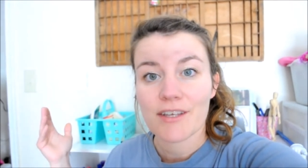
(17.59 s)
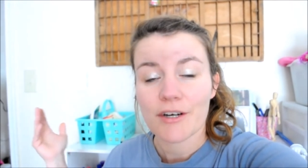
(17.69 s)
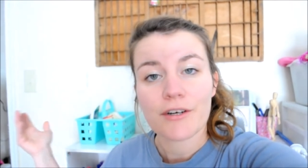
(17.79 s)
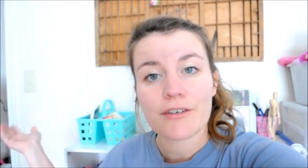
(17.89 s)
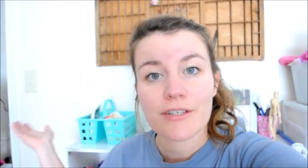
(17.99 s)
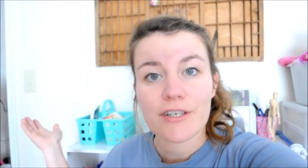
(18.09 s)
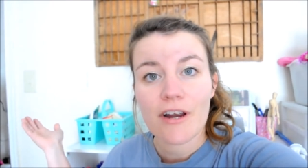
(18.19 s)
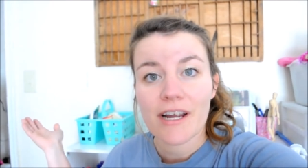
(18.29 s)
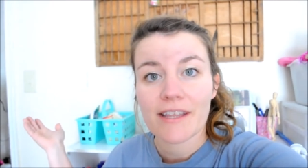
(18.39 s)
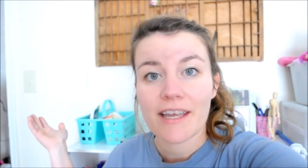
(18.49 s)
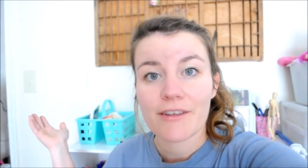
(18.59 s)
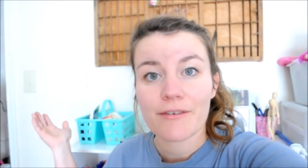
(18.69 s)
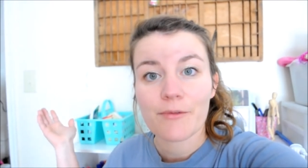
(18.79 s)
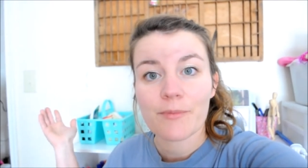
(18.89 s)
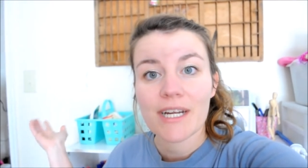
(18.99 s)
the girls are in the other
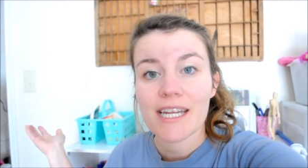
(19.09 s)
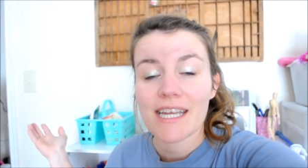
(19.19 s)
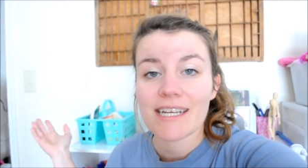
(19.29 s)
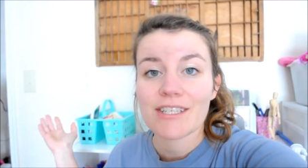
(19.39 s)
room reading.